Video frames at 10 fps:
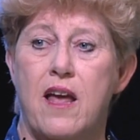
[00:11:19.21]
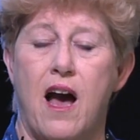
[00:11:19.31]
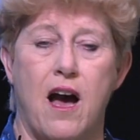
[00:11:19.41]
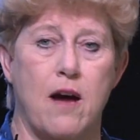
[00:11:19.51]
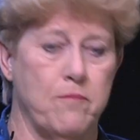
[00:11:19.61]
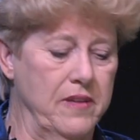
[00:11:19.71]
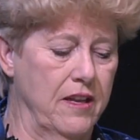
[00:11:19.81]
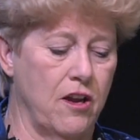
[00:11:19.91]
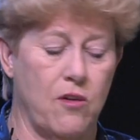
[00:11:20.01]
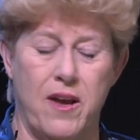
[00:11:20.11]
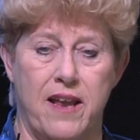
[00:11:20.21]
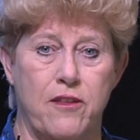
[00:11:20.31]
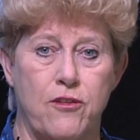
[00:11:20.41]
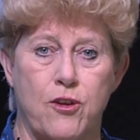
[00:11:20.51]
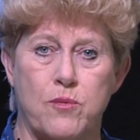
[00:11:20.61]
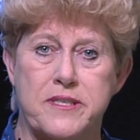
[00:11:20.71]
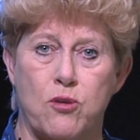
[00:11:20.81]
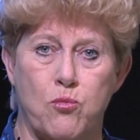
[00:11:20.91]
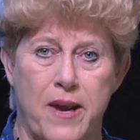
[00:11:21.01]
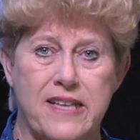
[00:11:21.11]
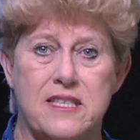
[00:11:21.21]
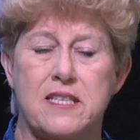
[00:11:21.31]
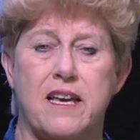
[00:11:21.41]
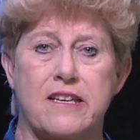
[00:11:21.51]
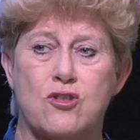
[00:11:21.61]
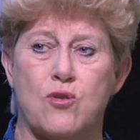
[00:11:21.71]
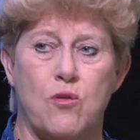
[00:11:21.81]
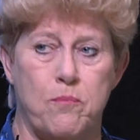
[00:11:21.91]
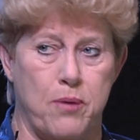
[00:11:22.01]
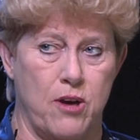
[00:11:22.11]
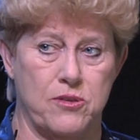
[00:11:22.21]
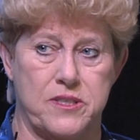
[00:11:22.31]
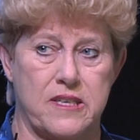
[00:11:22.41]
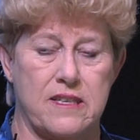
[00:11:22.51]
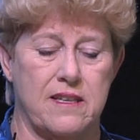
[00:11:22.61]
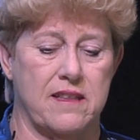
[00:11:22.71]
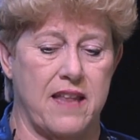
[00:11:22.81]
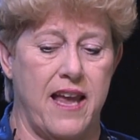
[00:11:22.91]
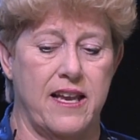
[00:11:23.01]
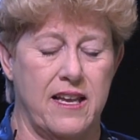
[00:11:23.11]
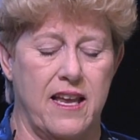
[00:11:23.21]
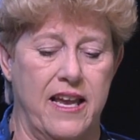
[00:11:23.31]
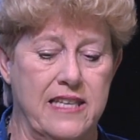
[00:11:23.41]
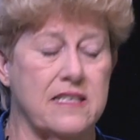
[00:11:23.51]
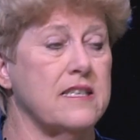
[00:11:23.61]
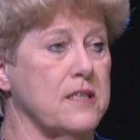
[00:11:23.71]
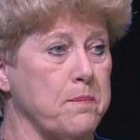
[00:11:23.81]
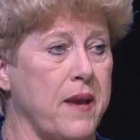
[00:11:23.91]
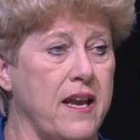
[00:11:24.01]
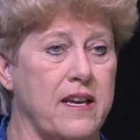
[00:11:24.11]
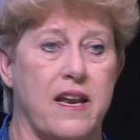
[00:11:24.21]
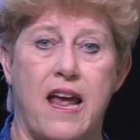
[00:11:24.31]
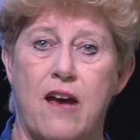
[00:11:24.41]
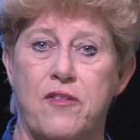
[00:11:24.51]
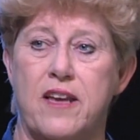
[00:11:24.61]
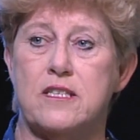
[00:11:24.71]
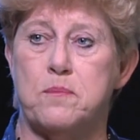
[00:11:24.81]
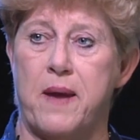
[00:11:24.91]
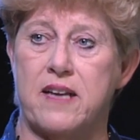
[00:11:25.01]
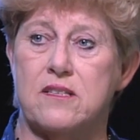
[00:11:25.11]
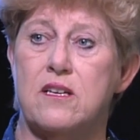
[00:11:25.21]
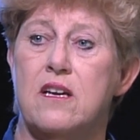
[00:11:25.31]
And there was a rate schedule posted that they anticipate and how they expect